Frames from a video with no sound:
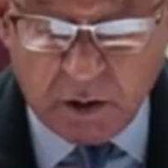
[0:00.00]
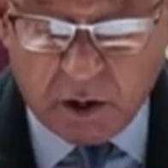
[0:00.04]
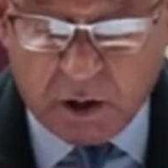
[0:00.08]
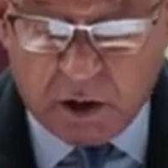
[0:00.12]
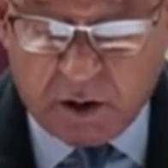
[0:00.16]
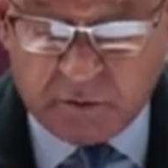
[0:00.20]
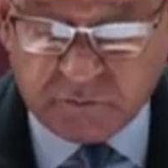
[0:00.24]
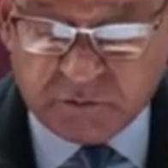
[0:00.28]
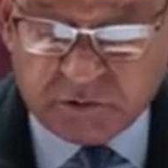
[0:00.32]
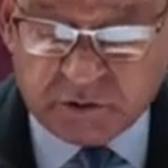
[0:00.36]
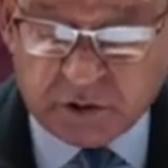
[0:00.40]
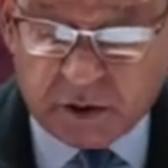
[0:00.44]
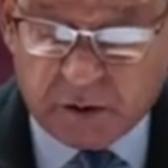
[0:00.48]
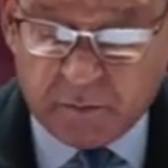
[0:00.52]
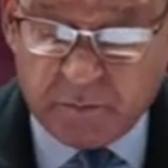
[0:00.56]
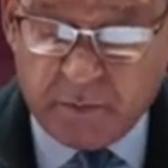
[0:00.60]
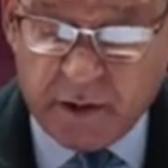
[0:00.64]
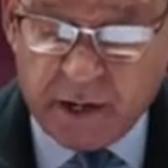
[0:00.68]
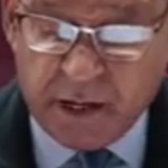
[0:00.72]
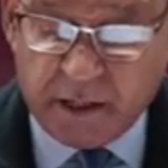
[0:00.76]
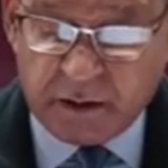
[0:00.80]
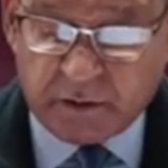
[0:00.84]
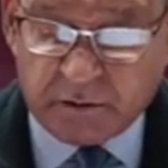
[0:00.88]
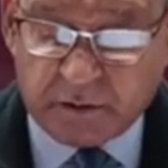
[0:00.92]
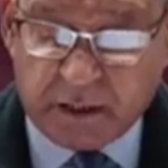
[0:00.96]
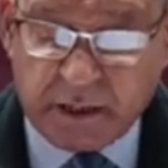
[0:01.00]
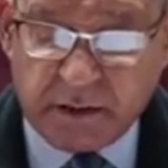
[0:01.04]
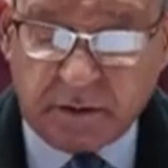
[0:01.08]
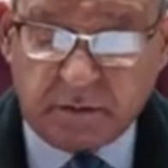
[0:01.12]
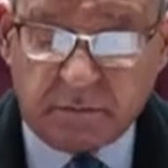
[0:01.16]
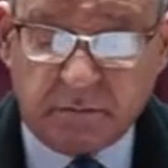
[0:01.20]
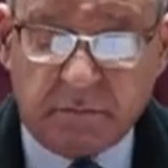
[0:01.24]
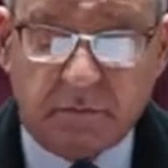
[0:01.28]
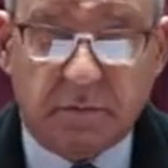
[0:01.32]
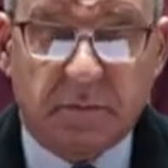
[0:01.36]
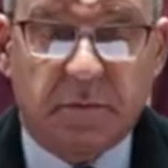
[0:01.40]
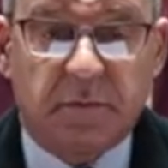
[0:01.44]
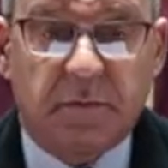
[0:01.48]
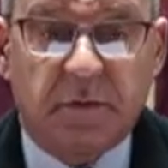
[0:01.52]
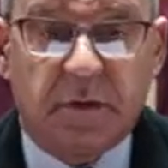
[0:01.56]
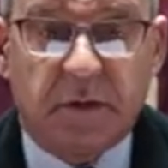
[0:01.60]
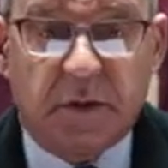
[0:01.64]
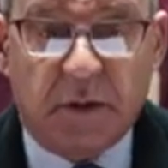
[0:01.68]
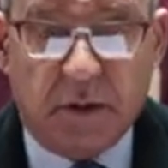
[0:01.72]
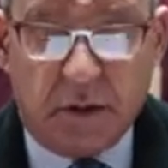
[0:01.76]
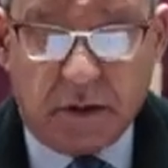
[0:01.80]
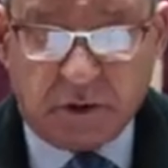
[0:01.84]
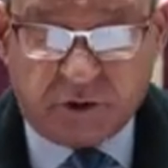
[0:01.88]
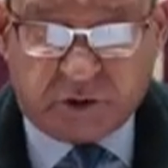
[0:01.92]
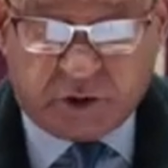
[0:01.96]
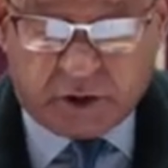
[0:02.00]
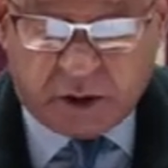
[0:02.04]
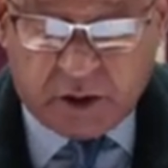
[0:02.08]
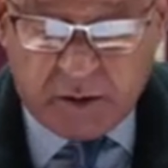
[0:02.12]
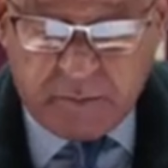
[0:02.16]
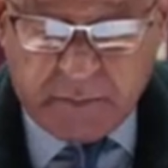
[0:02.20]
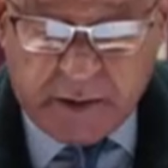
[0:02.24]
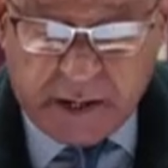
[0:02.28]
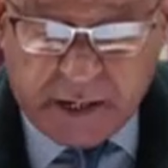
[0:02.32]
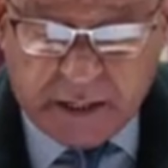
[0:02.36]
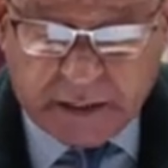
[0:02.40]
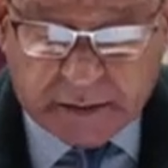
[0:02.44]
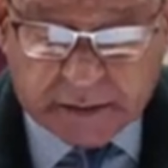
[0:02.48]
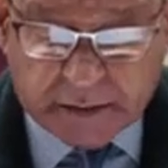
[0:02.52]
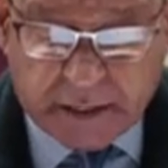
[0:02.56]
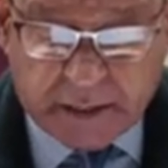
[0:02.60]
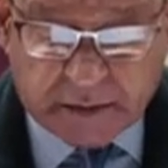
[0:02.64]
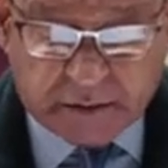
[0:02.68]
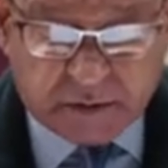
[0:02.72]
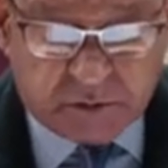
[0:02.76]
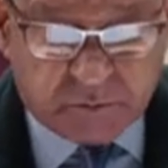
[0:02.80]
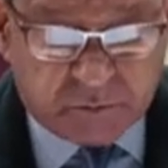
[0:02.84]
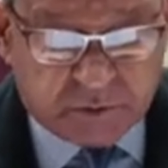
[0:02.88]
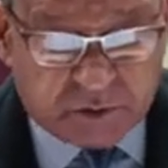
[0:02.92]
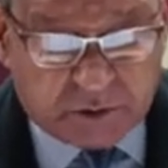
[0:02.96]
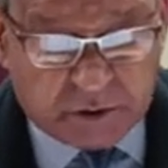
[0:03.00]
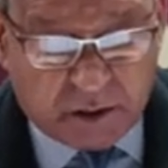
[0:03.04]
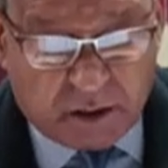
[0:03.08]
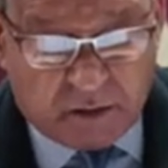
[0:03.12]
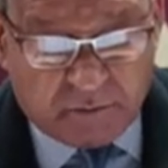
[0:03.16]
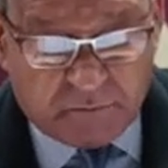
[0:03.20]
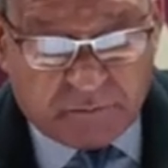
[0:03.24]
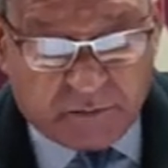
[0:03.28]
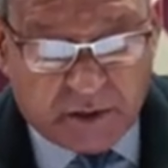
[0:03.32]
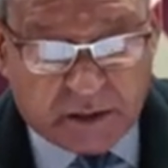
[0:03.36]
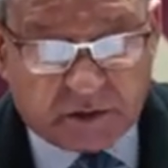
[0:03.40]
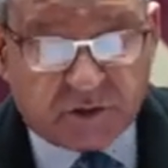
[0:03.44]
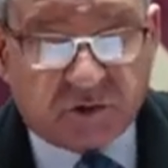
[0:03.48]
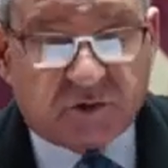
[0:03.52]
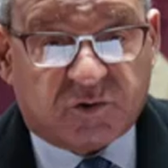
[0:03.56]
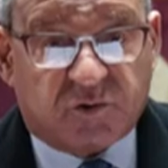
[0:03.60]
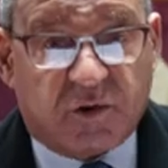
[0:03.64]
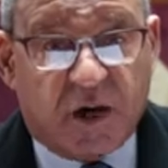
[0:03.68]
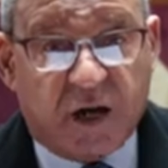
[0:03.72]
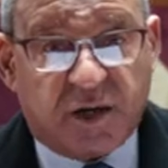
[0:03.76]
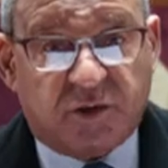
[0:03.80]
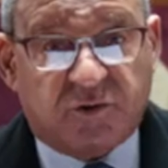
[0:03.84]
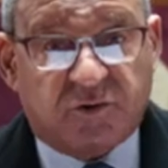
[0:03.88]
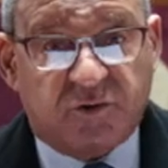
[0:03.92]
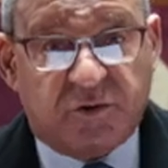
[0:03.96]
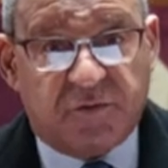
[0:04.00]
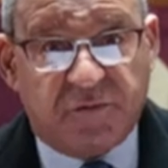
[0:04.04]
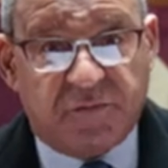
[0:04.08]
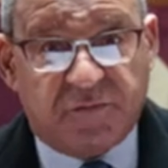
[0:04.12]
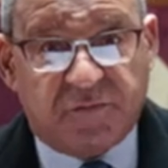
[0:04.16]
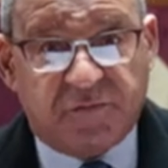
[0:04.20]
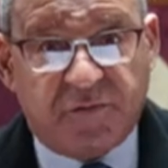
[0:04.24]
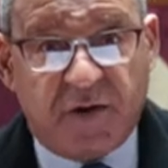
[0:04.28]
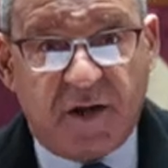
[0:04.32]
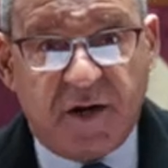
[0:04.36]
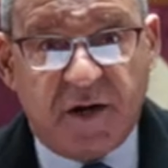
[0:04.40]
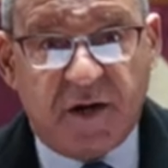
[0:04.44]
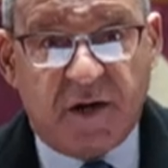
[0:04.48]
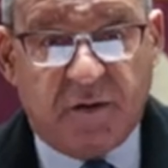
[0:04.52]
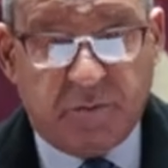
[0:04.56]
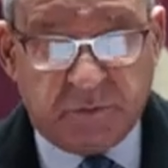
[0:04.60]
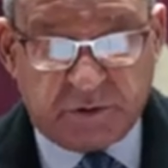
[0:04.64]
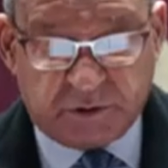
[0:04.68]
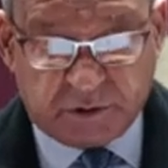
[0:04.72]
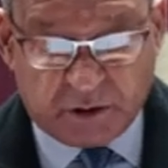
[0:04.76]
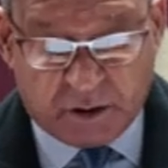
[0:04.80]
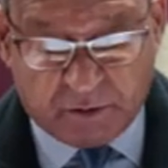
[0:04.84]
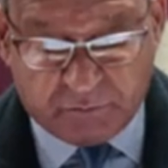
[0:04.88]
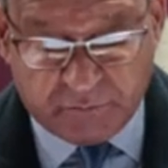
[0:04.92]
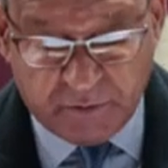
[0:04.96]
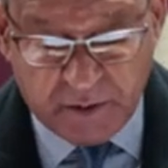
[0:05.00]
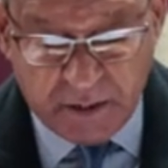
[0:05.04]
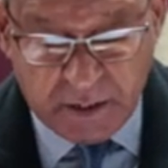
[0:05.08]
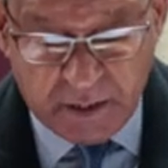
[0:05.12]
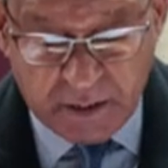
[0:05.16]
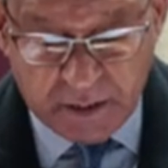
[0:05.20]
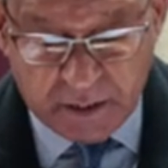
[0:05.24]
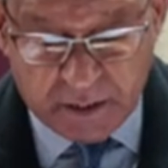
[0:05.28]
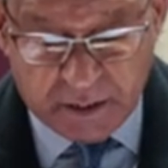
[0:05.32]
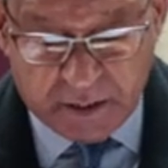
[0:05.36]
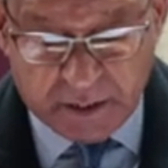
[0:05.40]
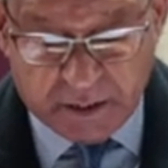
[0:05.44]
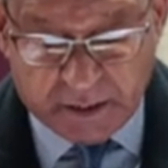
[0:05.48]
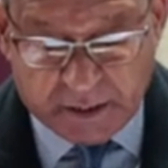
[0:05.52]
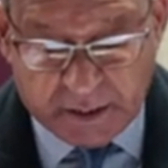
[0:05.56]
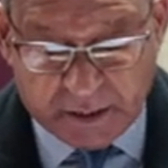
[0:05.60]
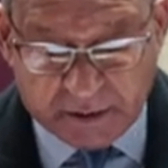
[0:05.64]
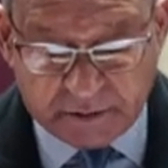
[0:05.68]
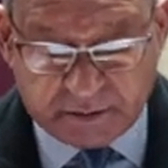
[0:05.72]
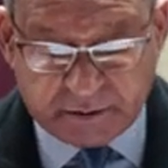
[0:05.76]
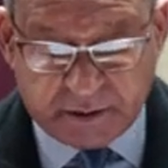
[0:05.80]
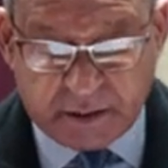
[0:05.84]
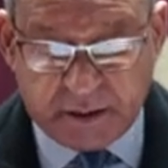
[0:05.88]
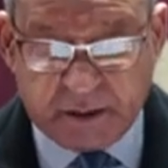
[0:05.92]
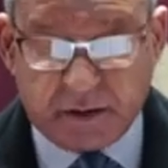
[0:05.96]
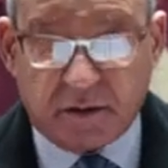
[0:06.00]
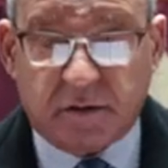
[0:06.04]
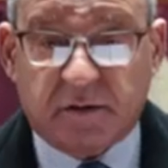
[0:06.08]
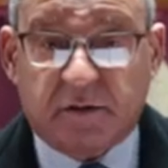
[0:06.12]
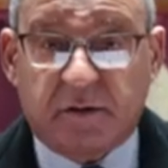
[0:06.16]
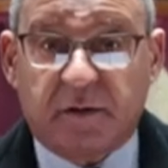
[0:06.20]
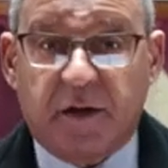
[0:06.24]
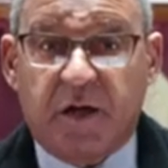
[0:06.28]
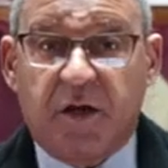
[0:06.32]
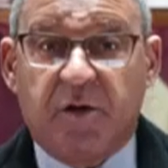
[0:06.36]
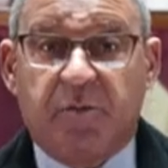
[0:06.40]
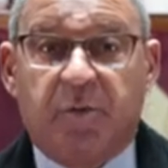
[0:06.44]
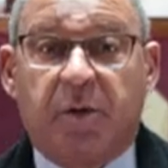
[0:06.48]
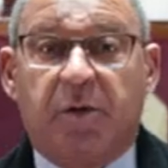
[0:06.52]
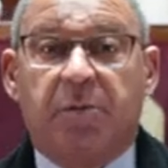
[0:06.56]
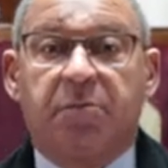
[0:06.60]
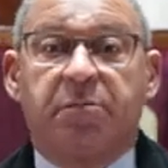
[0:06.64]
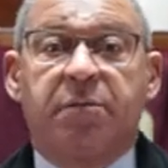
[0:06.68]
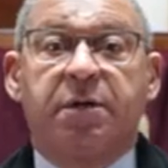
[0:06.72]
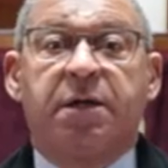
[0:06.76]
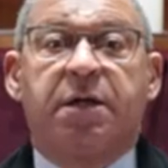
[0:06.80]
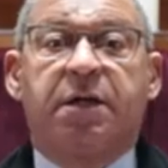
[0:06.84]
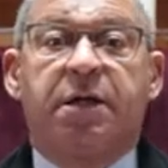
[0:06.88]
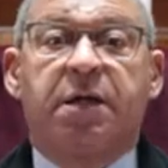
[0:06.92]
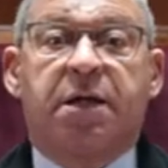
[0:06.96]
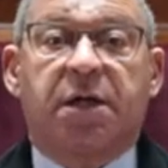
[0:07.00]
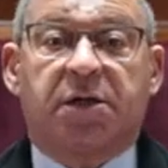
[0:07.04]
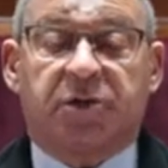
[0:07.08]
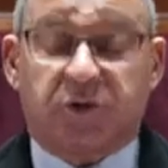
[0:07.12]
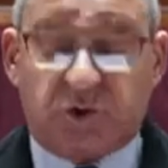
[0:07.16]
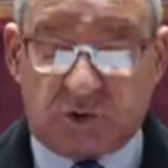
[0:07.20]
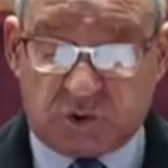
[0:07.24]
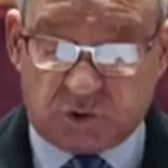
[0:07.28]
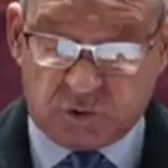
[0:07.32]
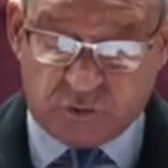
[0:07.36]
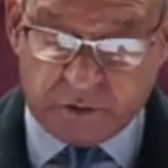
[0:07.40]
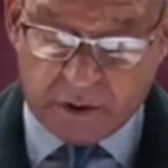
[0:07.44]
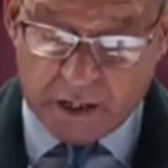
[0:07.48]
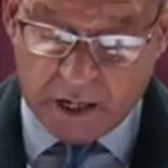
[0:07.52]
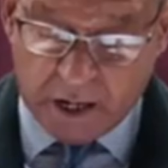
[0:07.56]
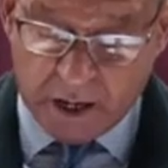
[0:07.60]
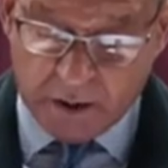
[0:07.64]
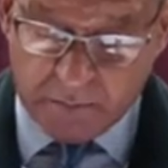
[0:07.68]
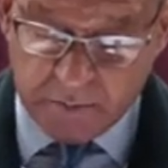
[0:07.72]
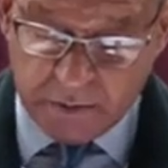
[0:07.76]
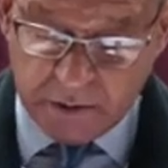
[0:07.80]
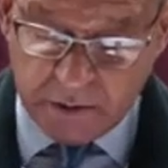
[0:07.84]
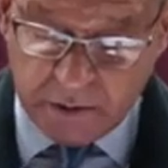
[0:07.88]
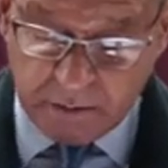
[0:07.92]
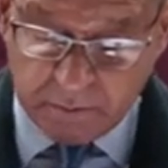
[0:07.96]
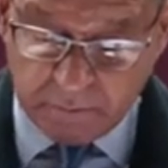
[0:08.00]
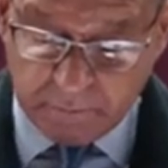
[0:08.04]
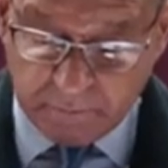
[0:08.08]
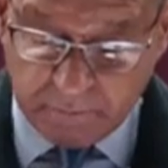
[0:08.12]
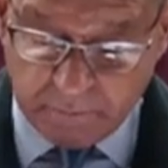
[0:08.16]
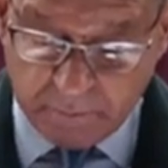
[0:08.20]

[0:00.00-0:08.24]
of Jeremiah Wright himself has tried to defend himself against an incredible media tsunami,